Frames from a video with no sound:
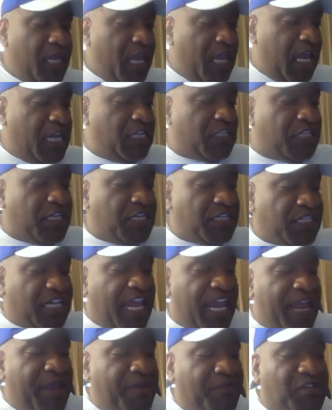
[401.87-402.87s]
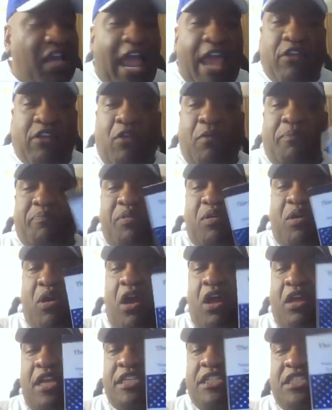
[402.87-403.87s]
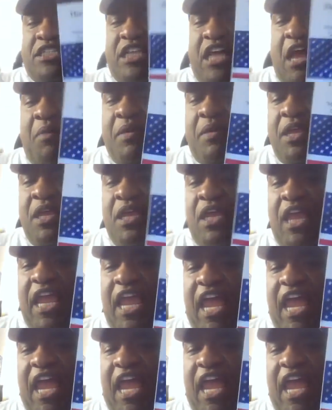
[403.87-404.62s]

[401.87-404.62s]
And it's the same title book, except it